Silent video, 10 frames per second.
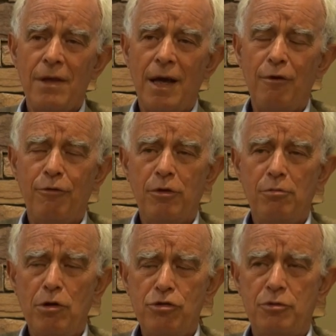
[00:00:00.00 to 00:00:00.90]
And for
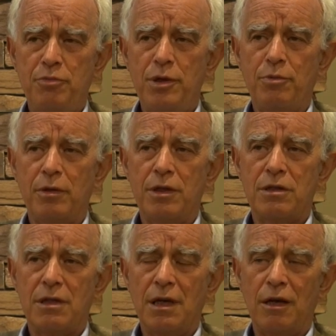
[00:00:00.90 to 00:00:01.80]
most people
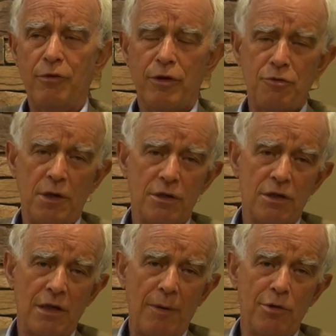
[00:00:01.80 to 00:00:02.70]
this kind of experience
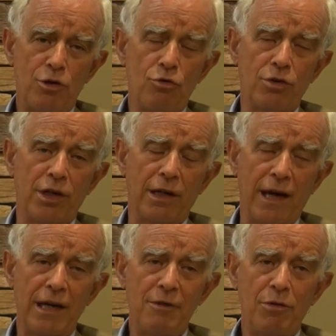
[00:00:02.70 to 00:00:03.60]
has happened during the
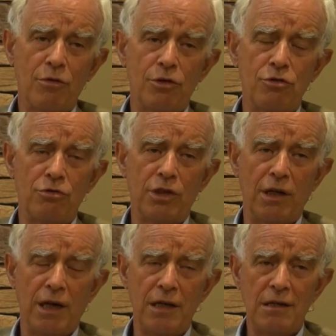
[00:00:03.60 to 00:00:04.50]
night, because during the
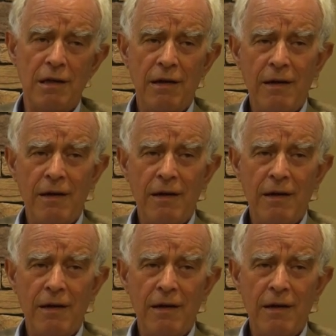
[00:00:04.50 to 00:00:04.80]
night